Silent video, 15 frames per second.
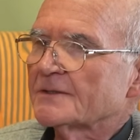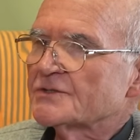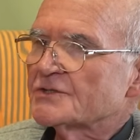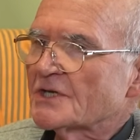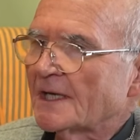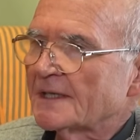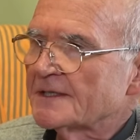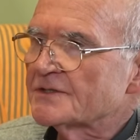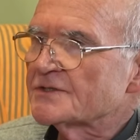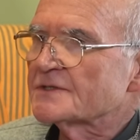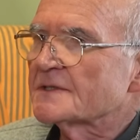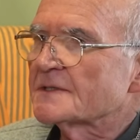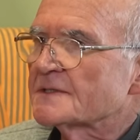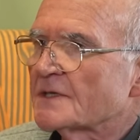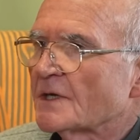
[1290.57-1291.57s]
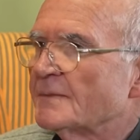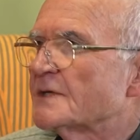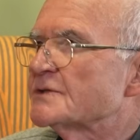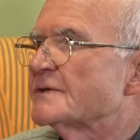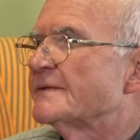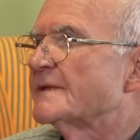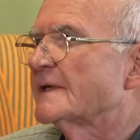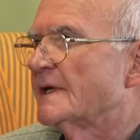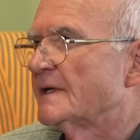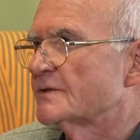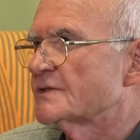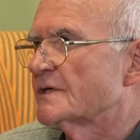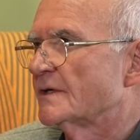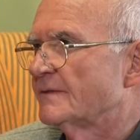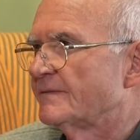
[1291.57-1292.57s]
challenged so much of the
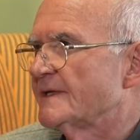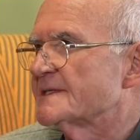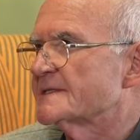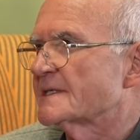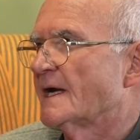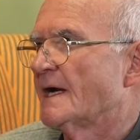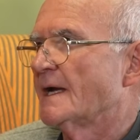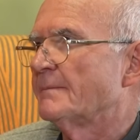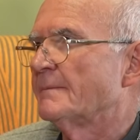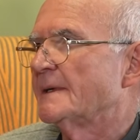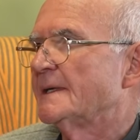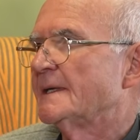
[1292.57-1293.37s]
culture of his time,